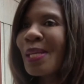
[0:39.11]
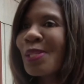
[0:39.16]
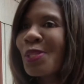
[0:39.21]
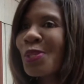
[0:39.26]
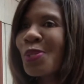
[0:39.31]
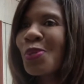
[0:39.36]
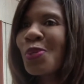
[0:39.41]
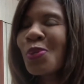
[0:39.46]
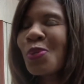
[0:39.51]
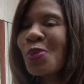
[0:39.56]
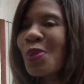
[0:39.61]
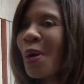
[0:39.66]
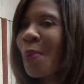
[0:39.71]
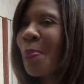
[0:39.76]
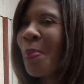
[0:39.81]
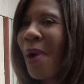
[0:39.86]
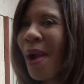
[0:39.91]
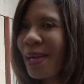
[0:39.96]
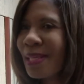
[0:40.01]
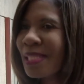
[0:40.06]
to
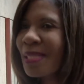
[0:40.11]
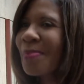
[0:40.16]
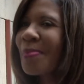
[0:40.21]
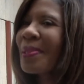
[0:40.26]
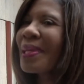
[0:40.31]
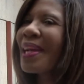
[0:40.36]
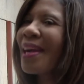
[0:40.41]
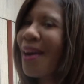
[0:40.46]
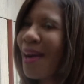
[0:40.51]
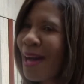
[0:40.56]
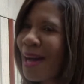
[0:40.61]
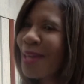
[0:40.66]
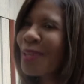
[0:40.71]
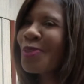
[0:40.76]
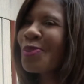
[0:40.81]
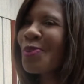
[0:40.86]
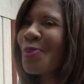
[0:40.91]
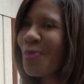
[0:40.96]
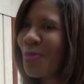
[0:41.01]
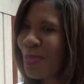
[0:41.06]
approximately
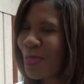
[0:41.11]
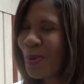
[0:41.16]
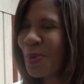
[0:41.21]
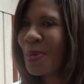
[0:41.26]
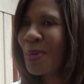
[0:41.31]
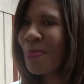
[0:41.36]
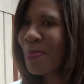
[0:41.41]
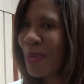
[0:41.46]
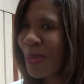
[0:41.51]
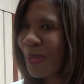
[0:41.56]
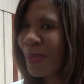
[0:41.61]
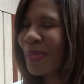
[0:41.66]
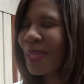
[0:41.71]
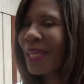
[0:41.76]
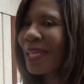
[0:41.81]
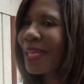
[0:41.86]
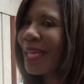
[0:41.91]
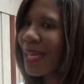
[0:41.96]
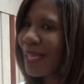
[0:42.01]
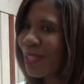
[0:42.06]
130
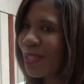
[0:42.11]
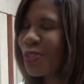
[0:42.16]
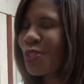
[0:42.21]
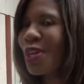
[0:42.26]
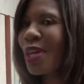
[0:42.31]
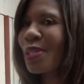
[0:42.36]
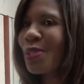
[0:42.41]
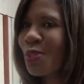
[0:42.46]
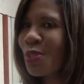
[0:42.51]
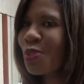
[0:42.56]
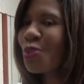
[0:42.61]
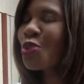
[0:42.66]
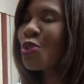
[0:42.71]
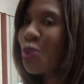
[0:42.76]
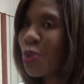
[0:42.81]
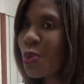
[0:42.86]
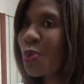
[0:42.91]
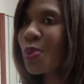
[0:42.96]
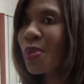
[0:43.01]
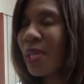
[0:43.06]
million in just
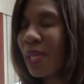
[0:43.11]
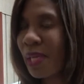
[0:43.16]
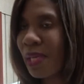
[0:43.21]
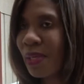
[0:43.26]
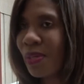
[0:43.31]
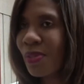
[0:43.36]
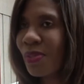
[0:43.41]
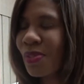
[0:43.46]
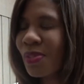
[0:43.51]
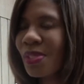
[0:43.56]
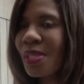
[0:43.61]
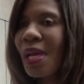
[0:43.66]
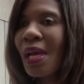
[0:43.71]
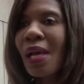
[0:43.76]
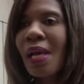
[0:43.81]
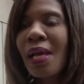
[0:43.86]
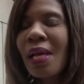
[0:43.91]
2 years.